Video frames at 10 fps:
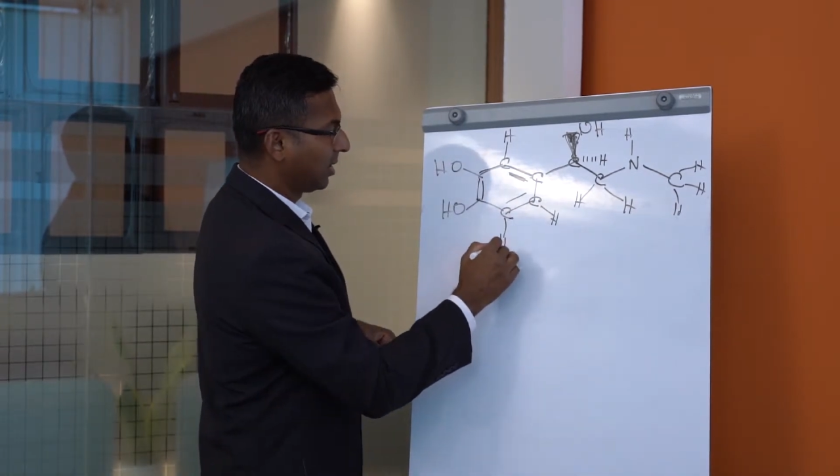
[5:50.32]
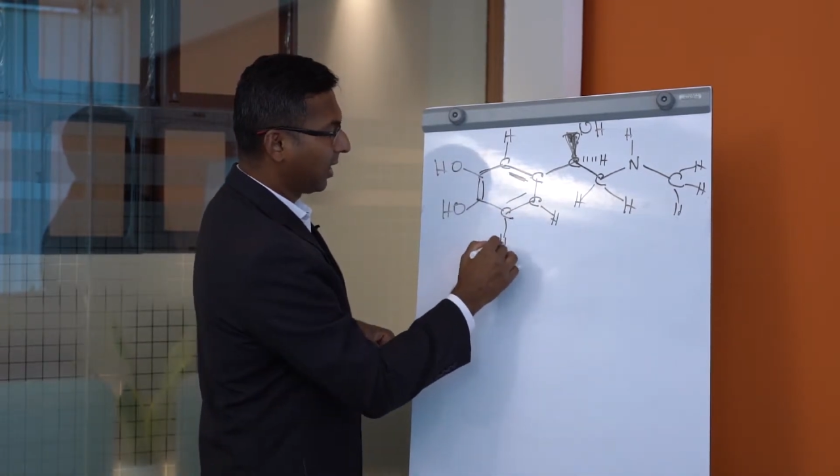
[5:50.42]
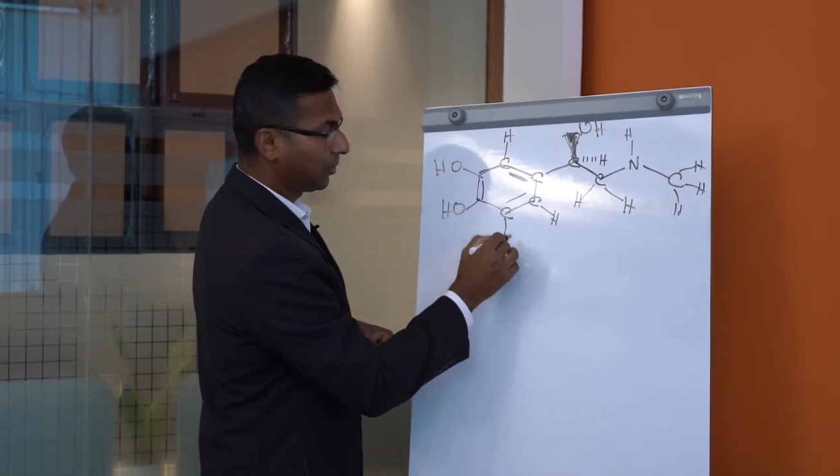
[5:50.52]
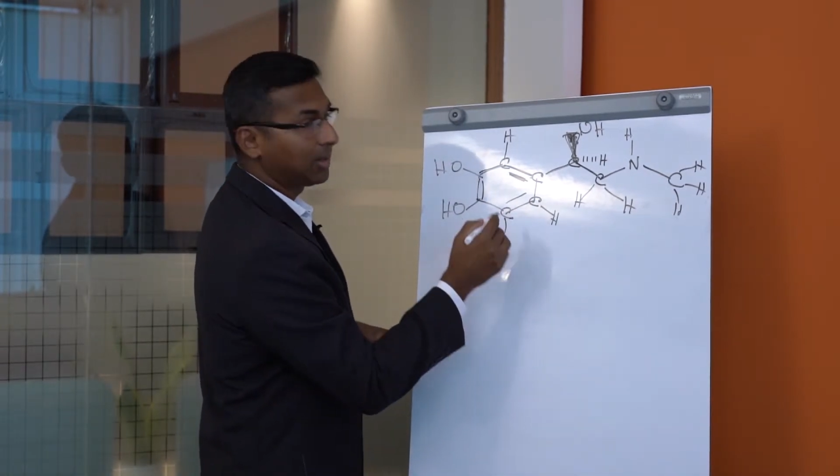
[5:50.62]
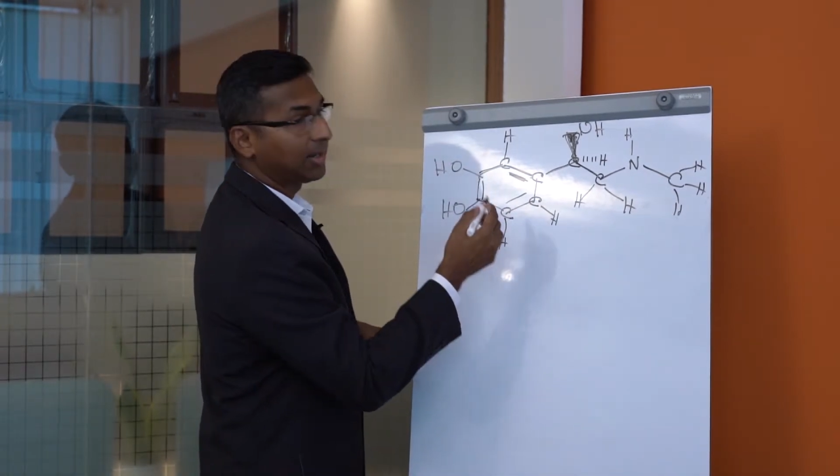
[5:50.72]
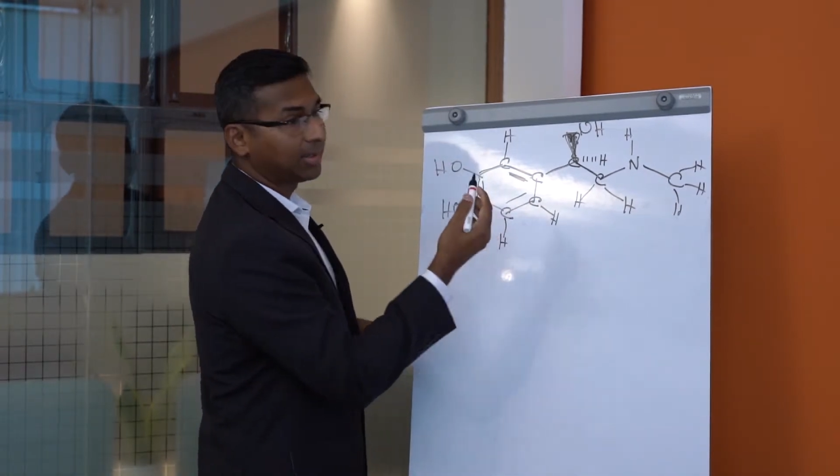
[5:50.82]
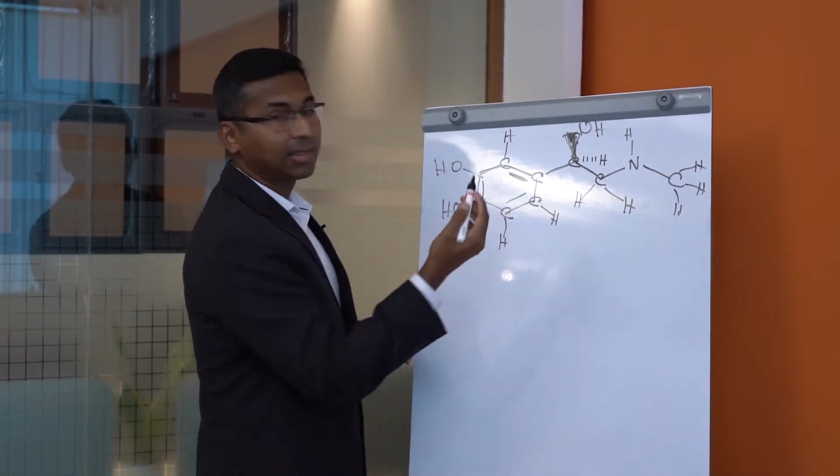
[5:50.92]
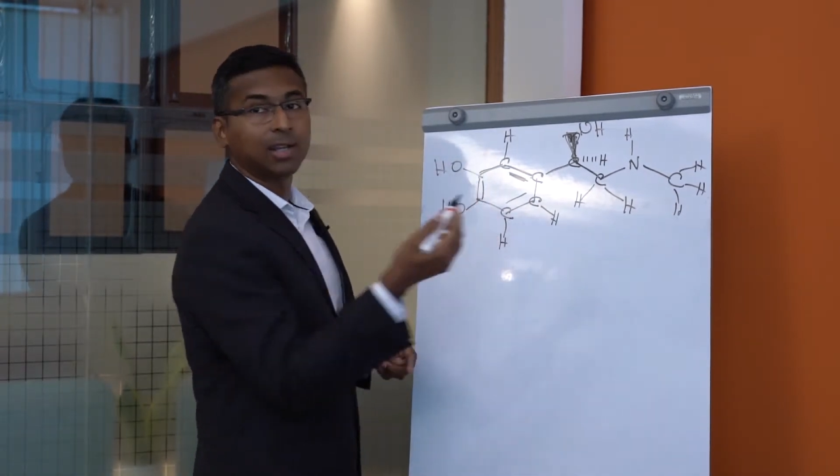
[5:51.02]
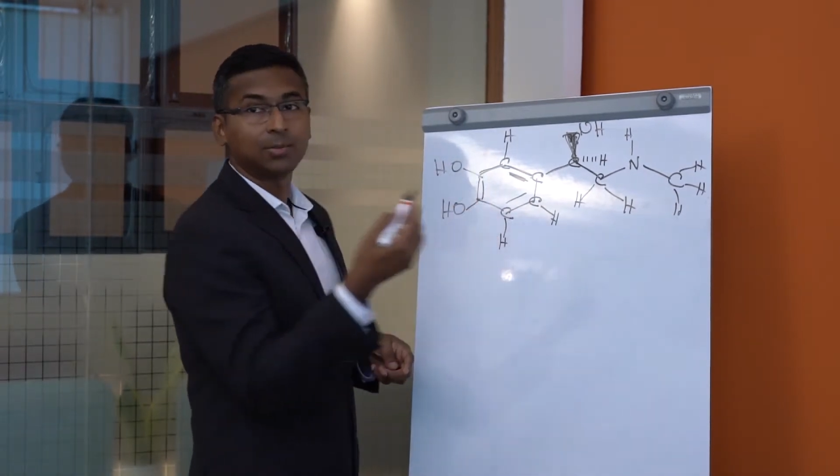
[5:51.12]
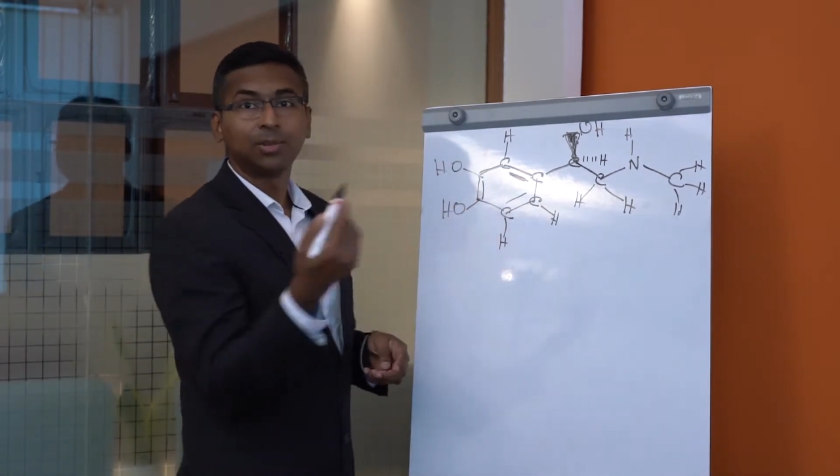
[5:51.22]
as well as the
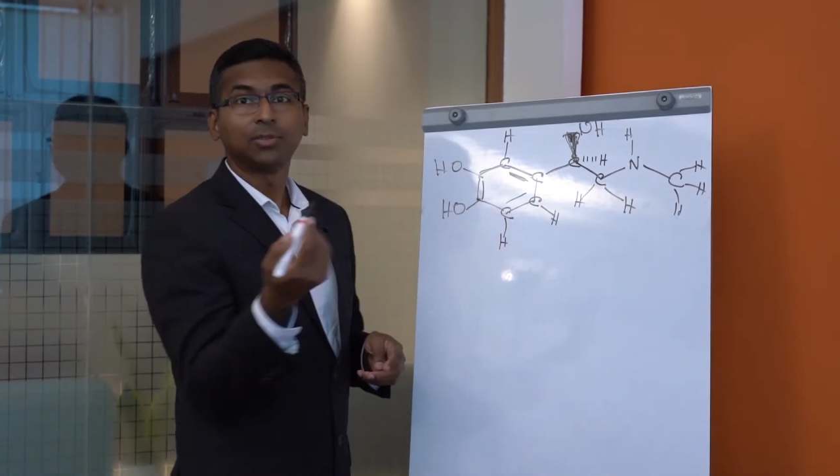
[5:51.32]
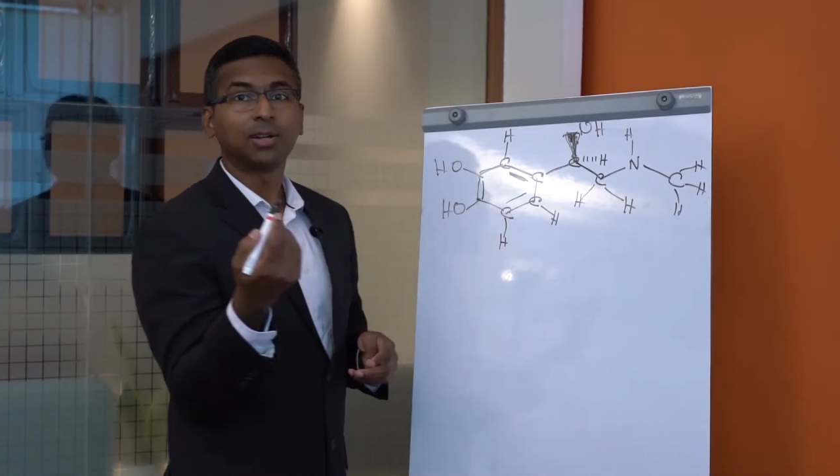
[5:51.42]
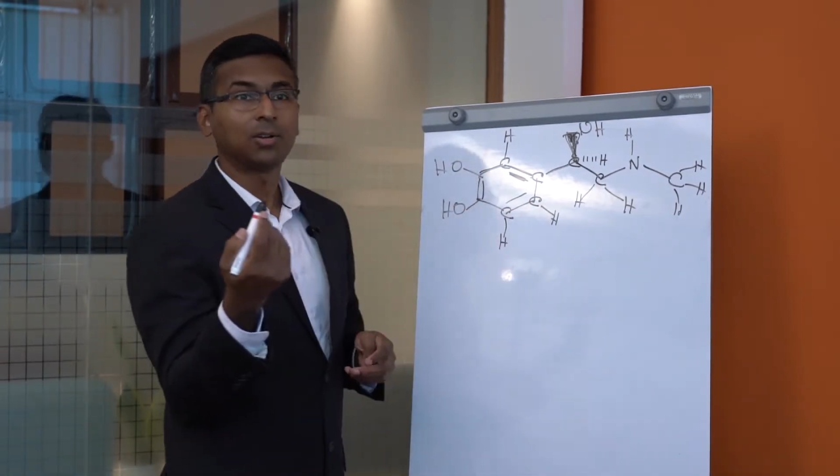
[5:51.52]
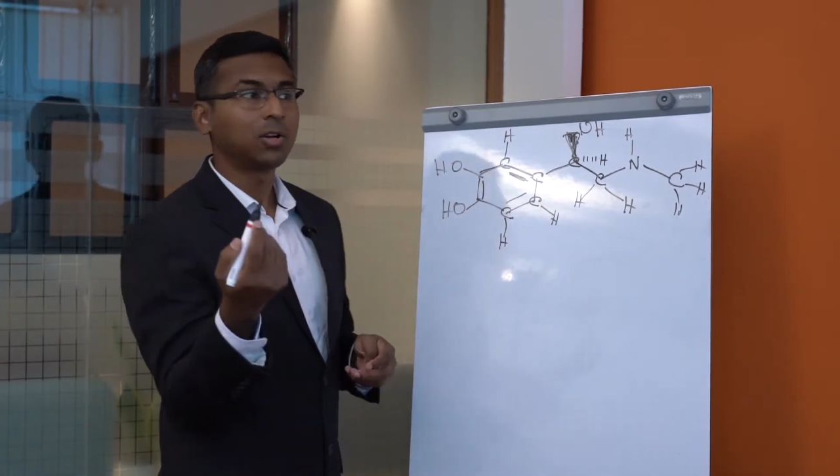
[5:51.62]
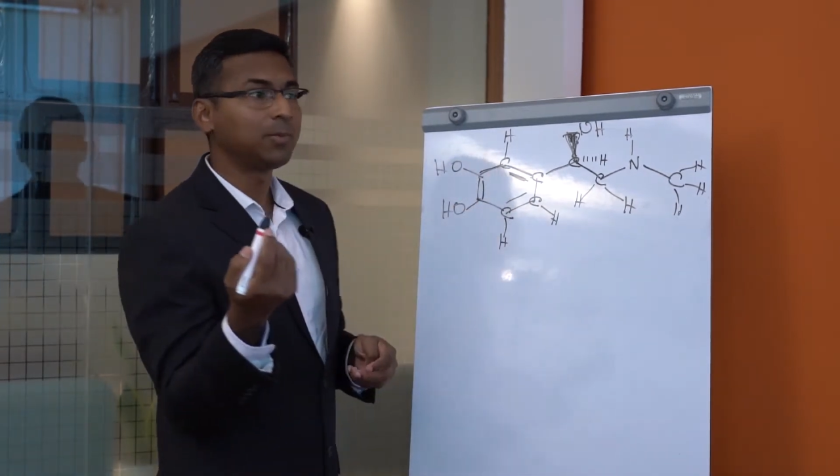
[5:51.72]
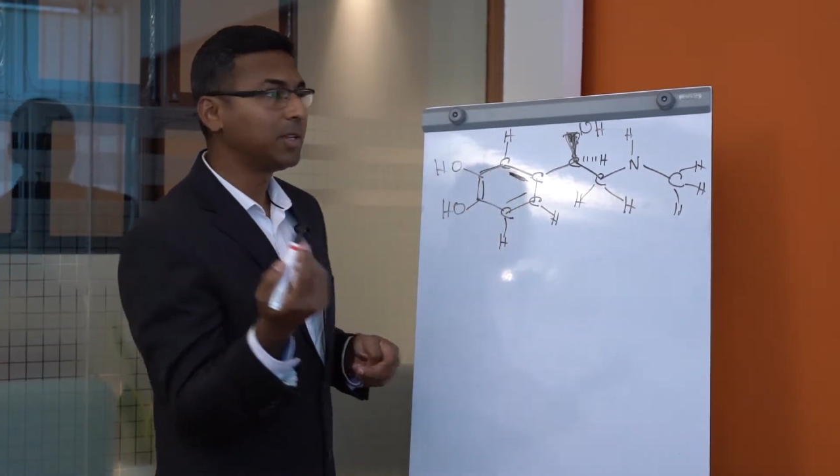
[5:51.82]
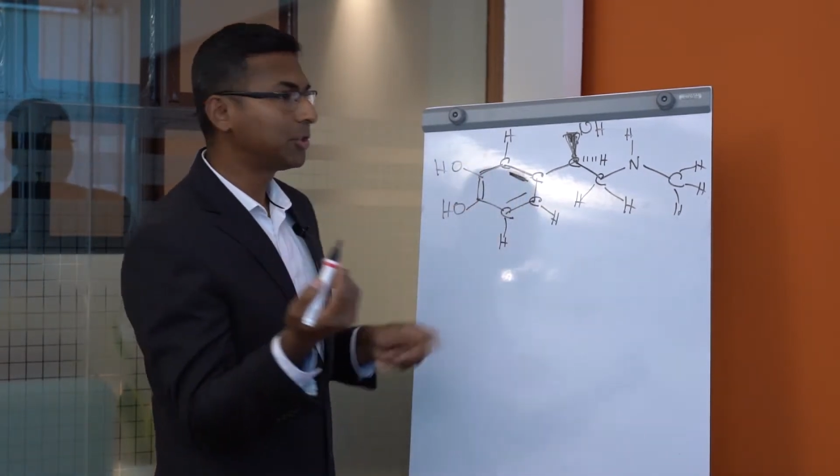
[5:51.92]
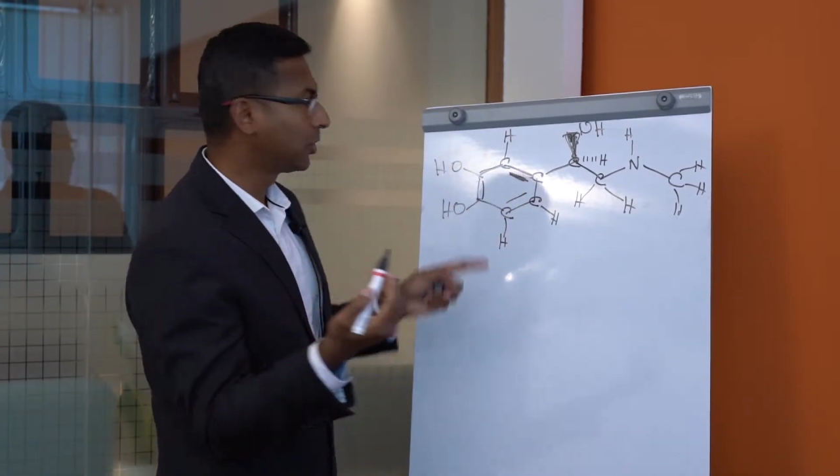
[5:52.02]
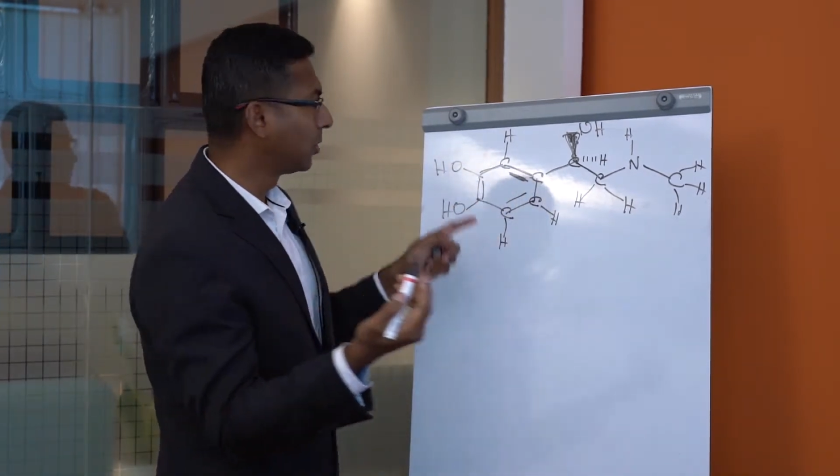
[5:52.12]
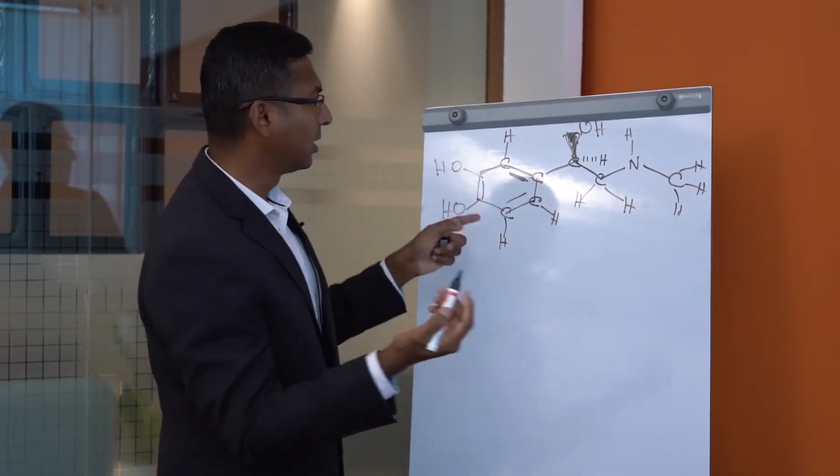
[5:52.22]
carbons are not being
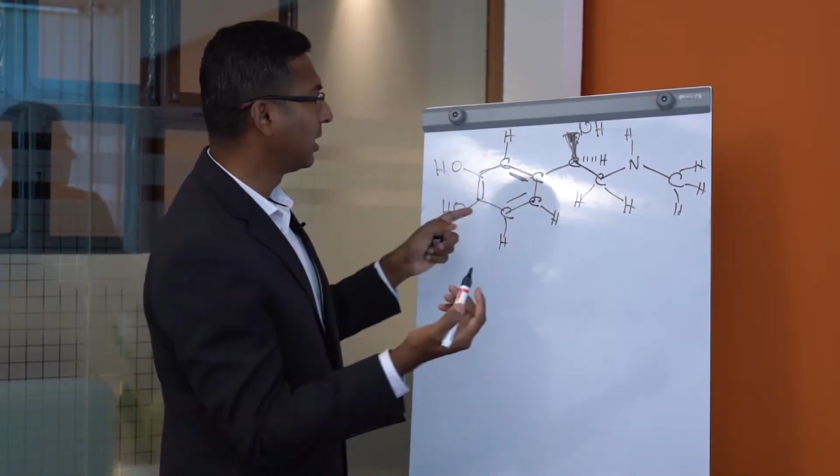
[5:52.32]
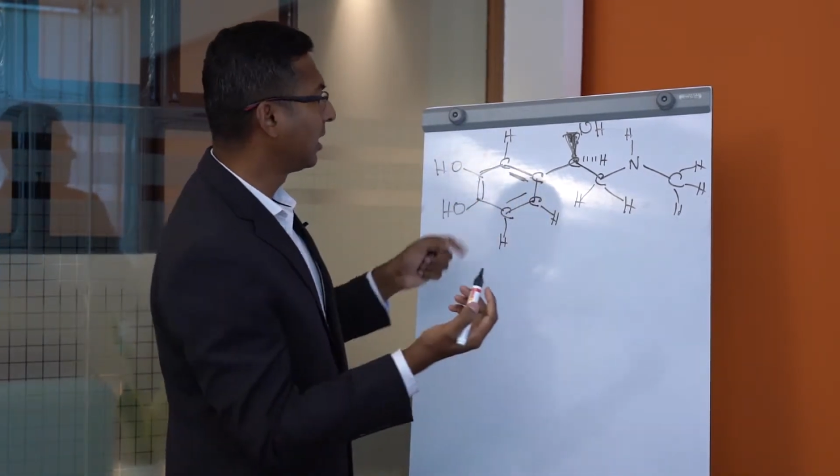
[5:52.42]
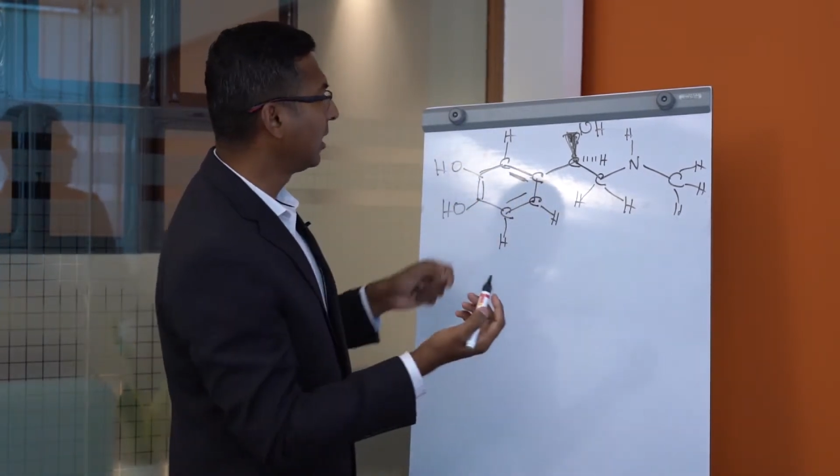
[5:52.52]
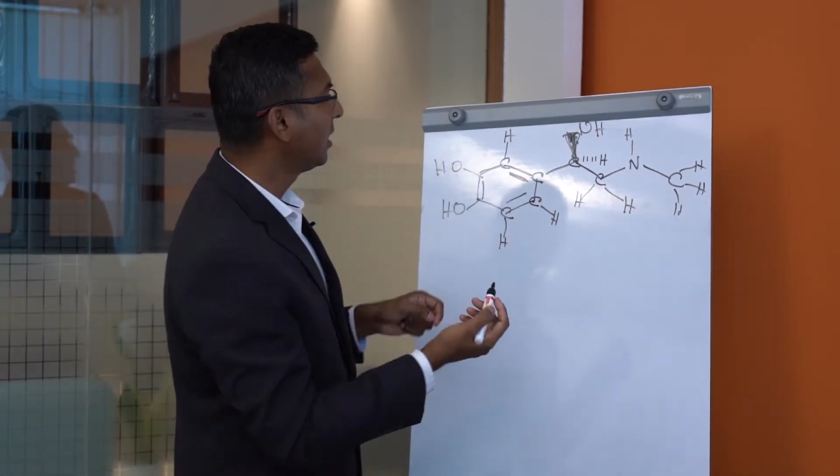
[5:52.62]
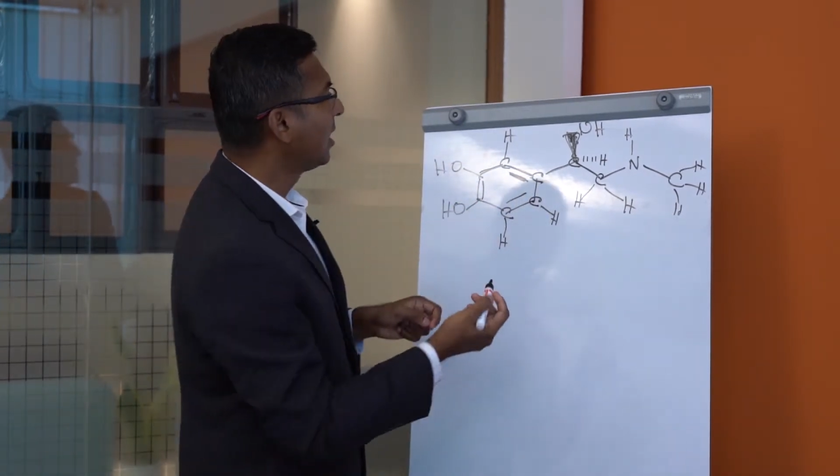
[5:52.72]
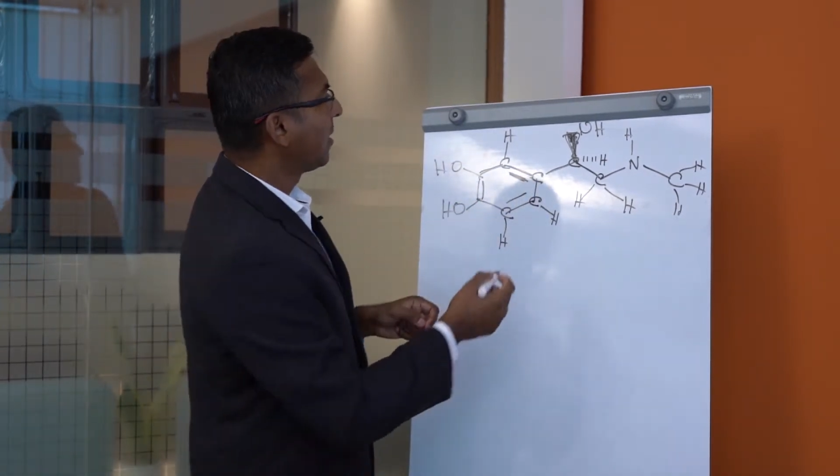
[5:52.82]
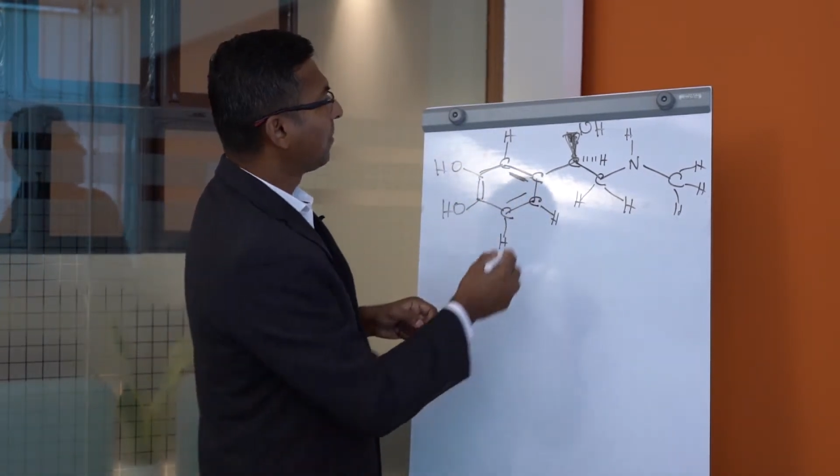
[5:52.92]
shown here,